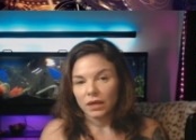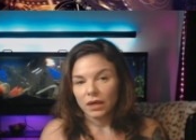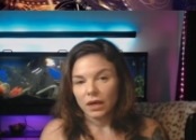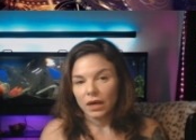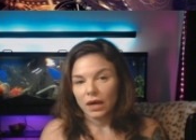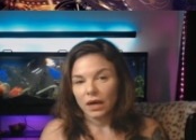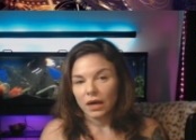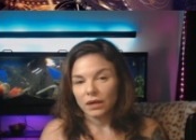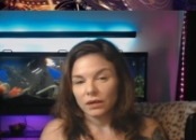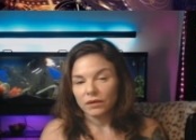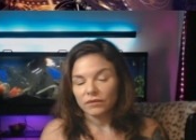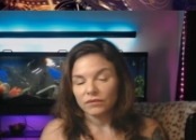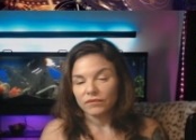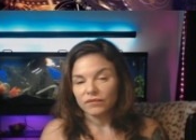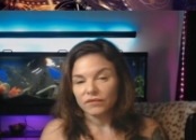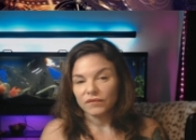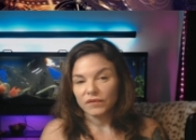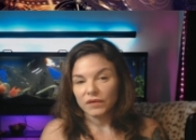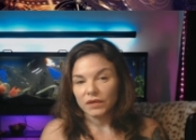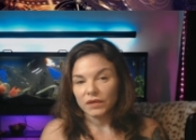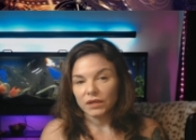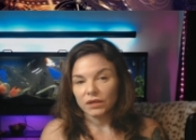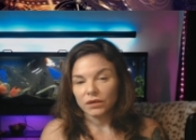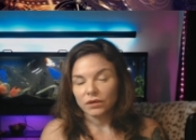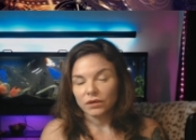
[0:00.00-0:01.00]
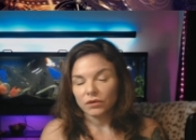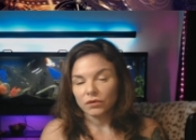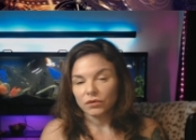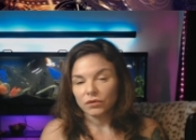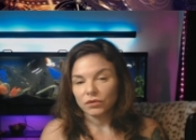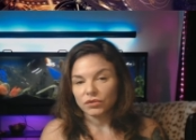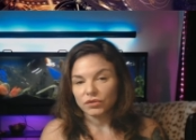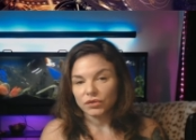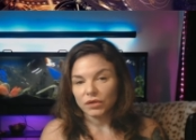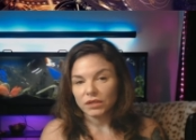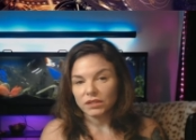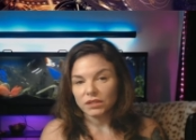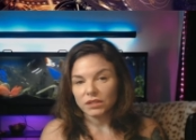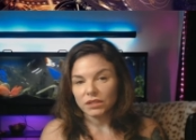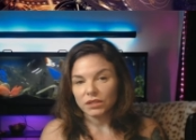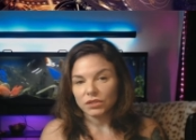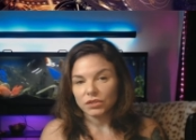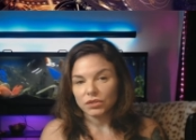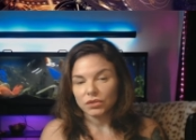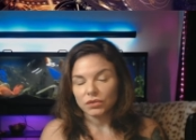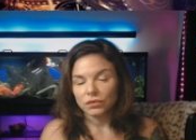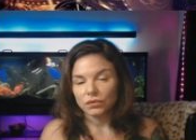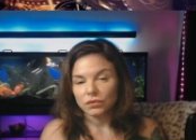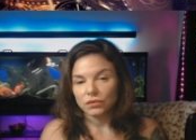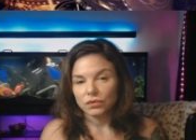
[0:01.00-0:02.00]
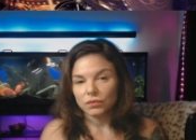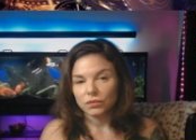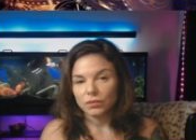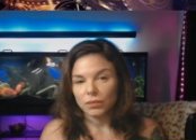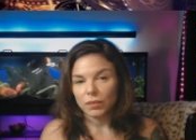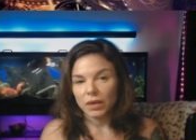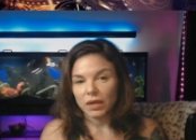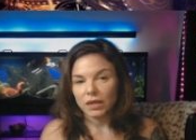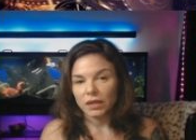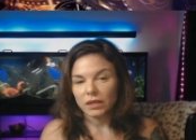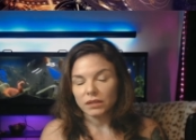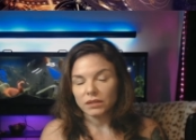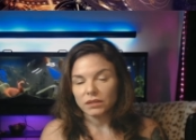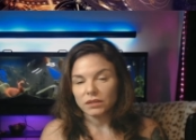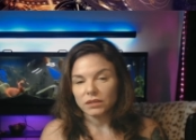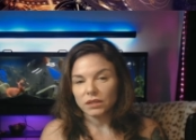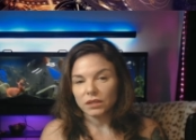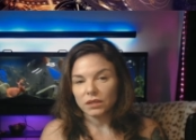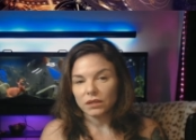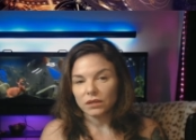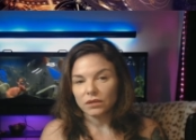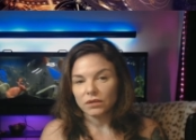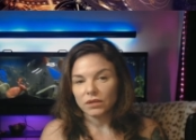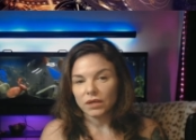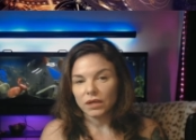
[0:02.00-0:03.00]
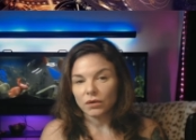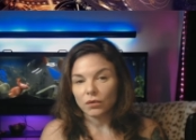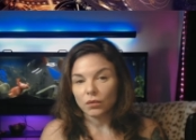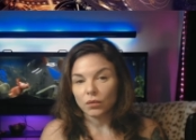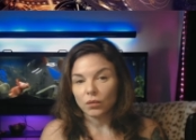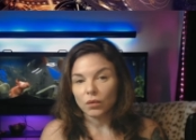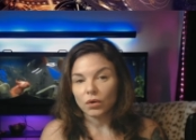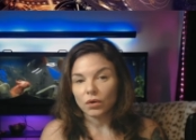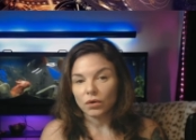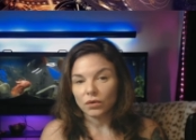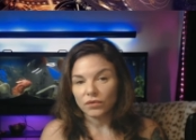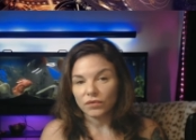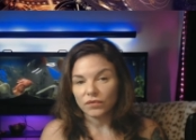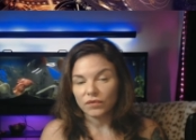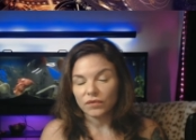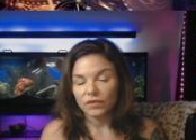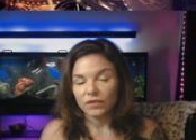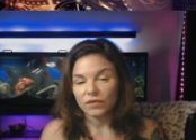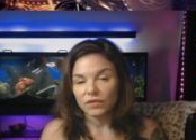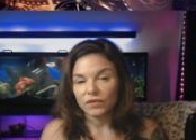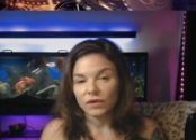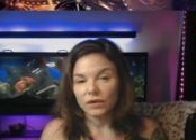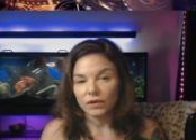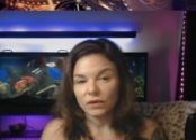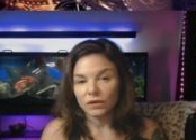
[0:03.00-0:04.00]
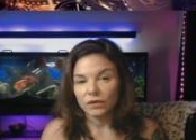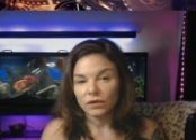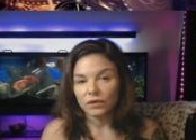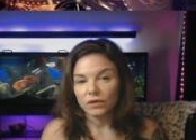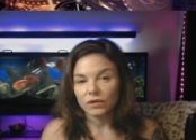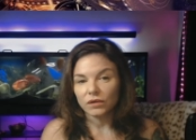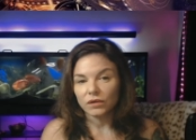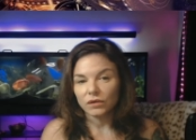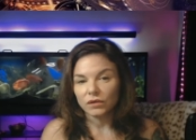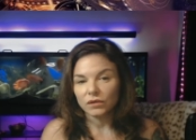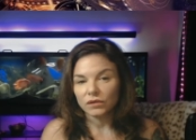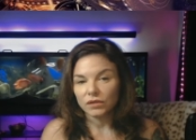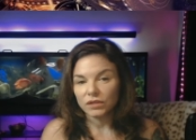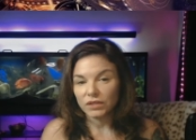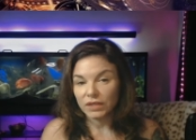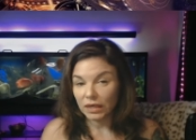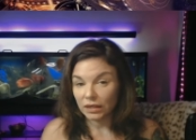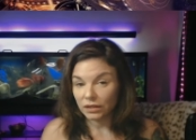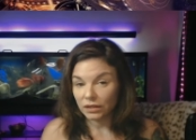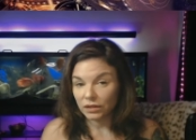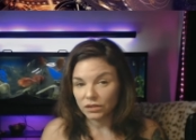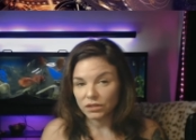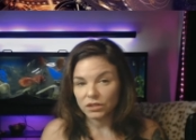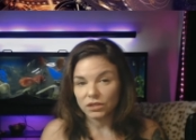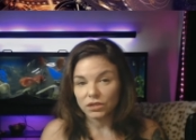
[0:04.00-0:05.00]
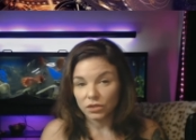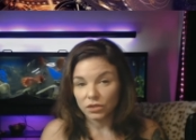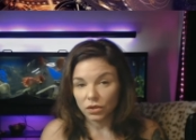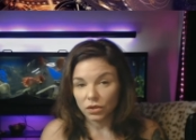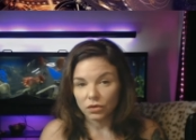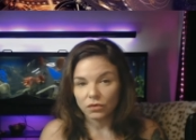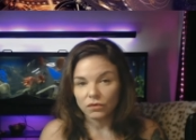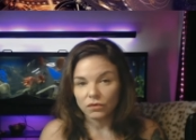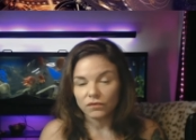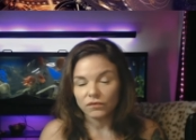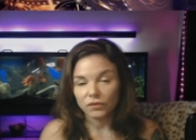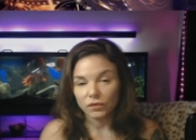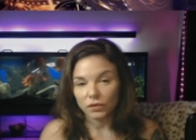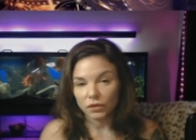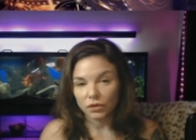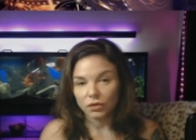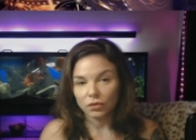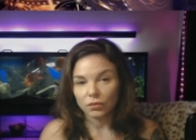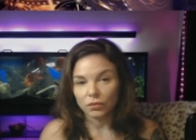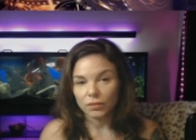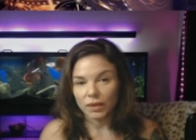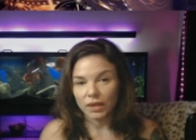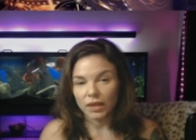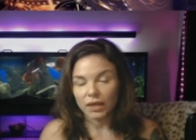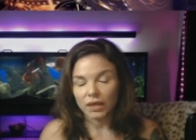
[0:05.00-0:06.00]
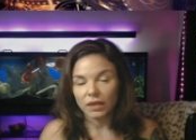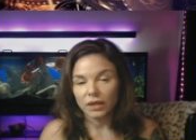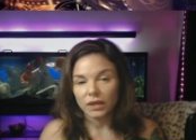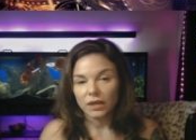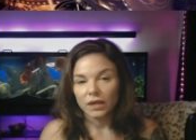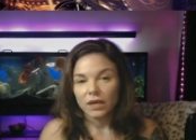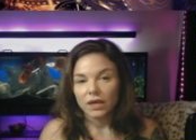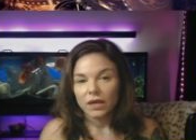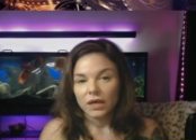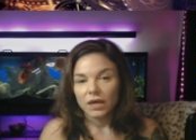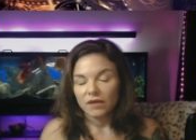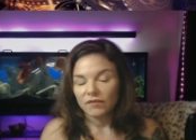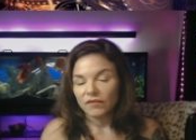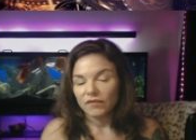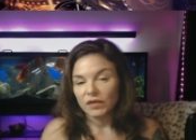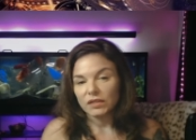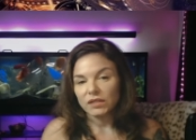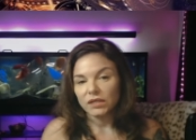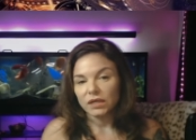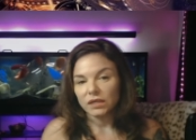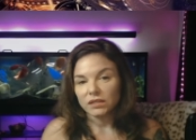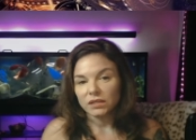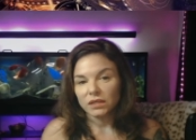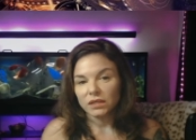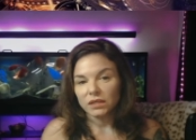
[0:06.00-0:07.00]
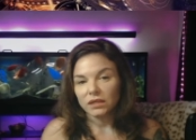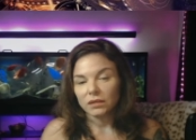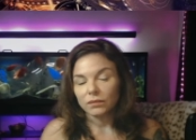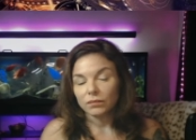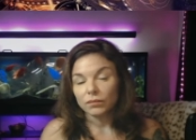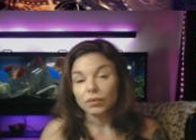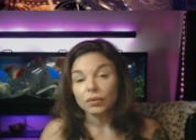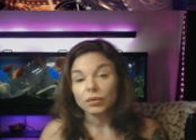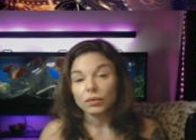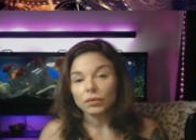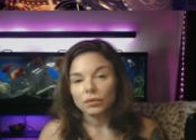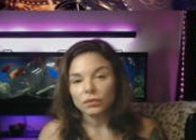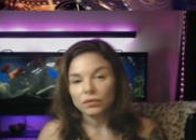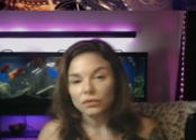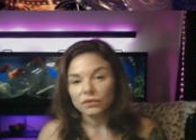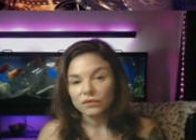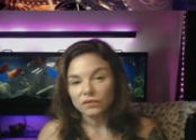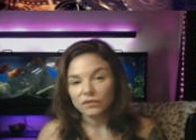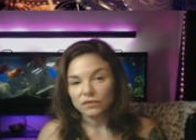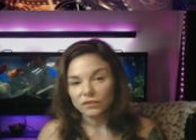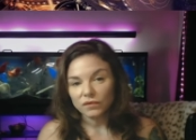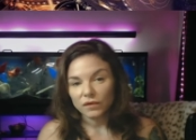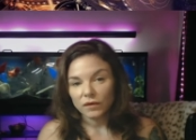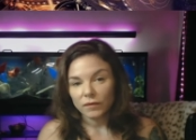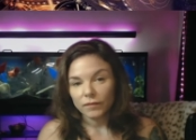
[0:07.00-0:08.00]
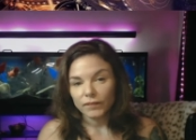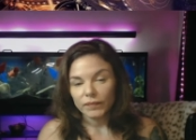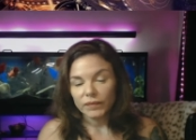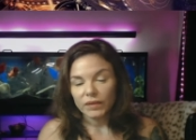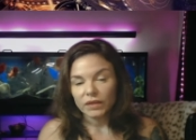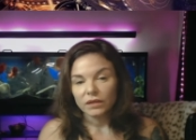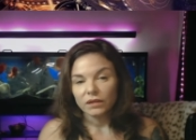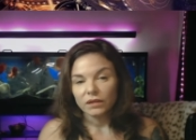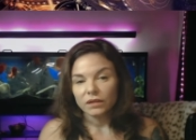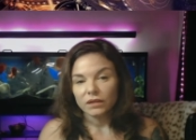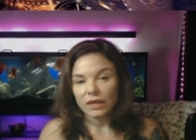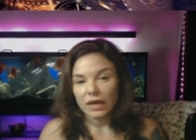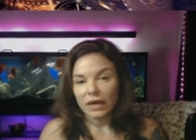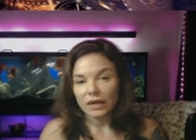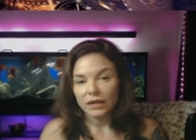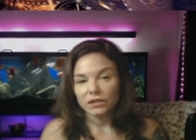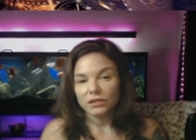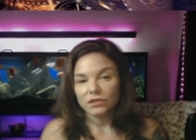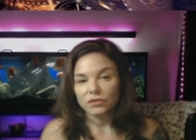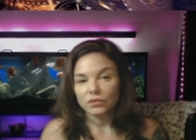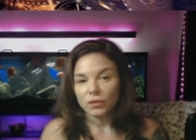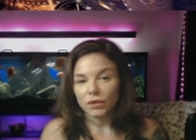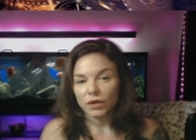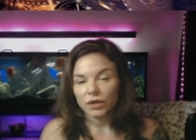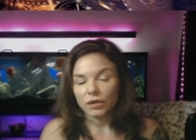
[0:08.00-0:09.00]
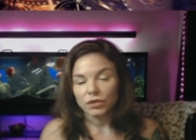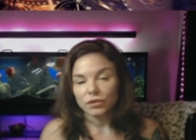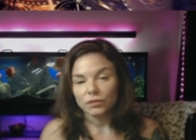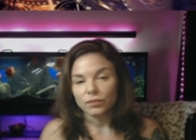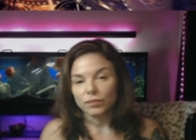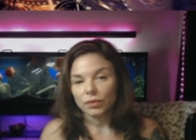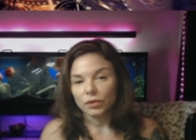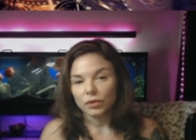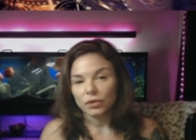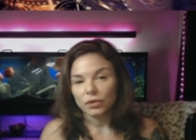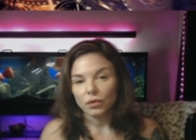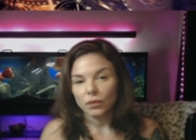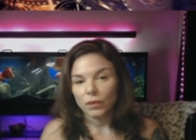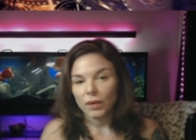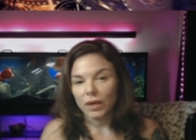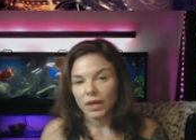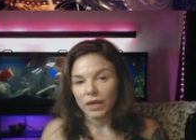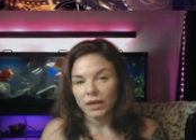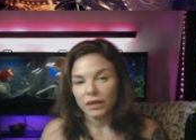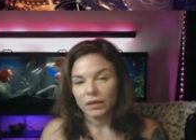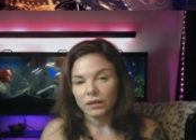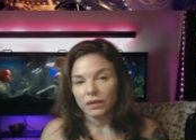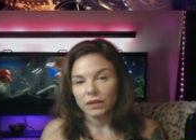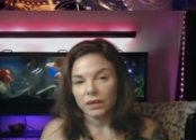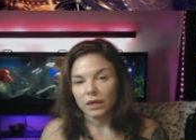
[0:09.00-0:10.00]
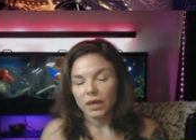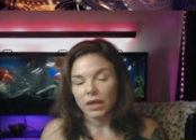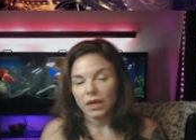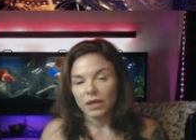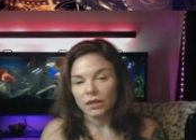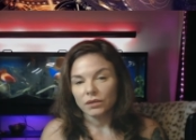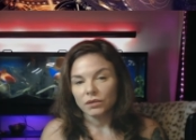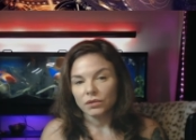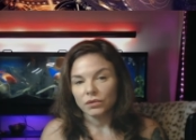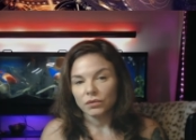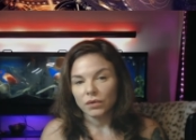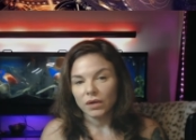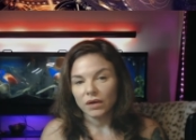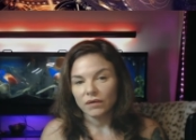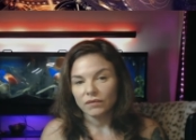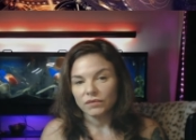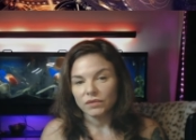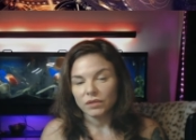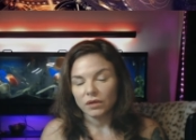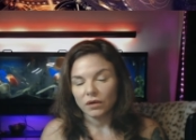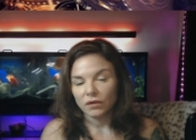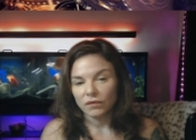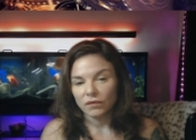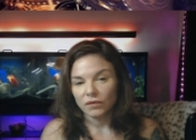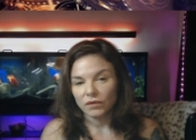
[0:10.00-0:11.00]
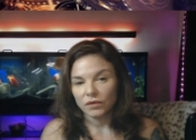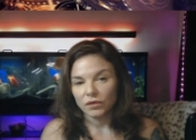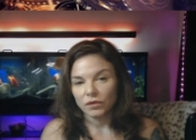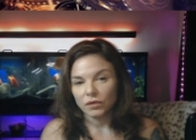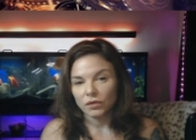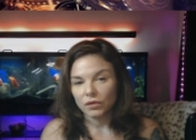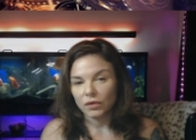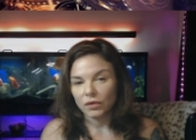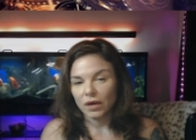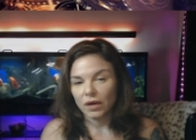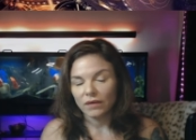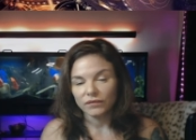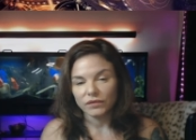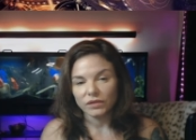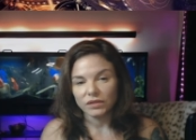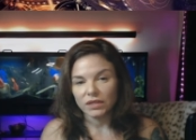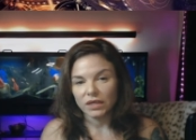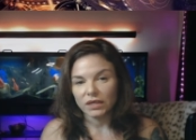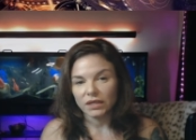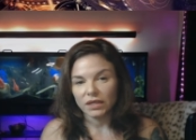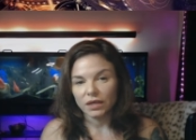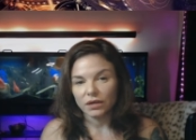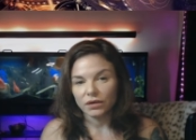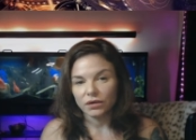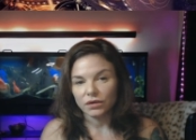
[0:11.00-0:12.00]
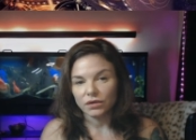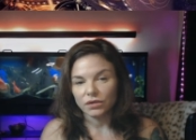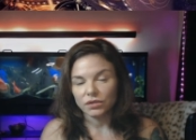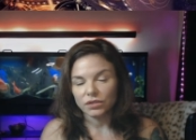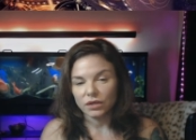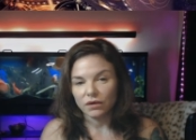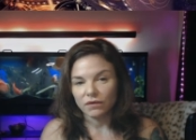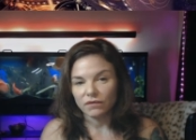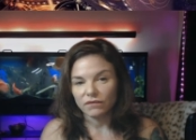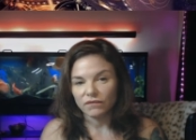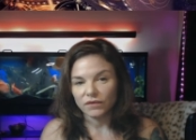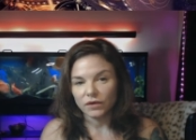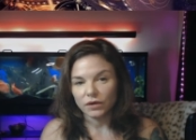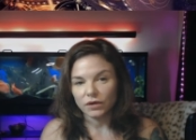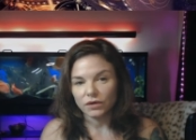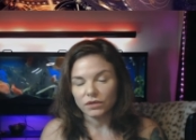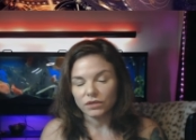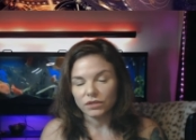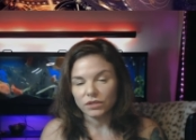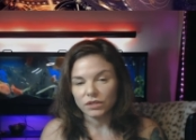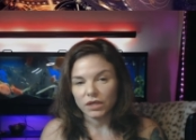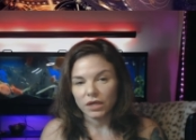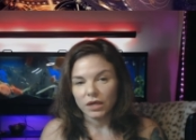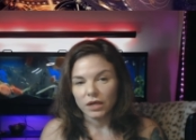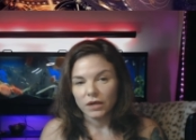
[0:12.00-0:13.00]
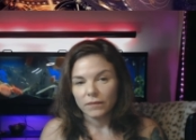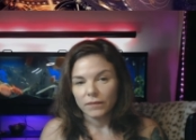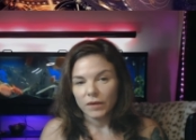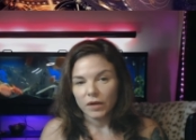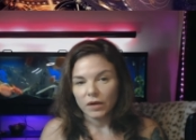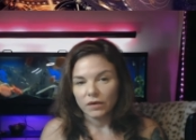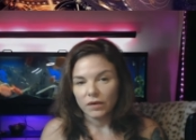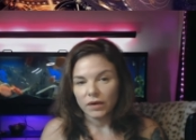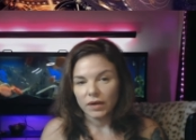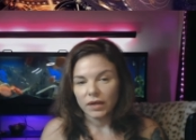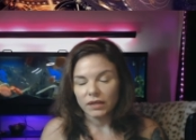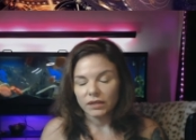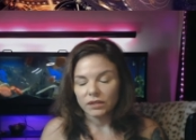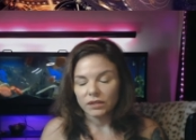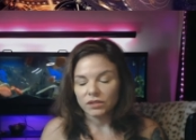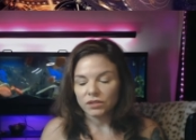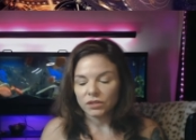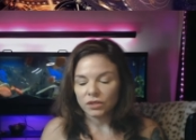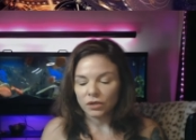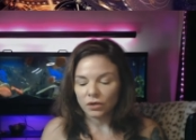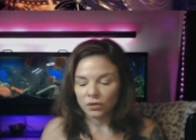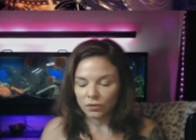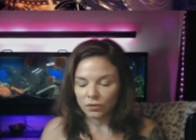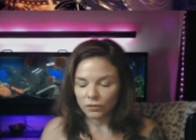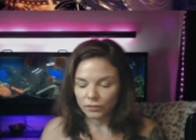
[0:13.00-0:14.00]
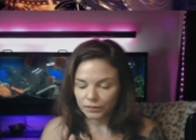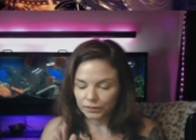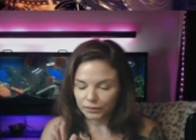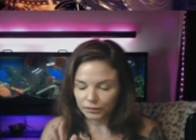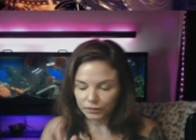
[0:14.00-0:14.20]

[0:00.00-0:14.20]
out of fear or trust issues, but they're worth the getting to know for a little bit. If it doesn't improve, that is where you pull away, and you have to take care of yourself first. All right, so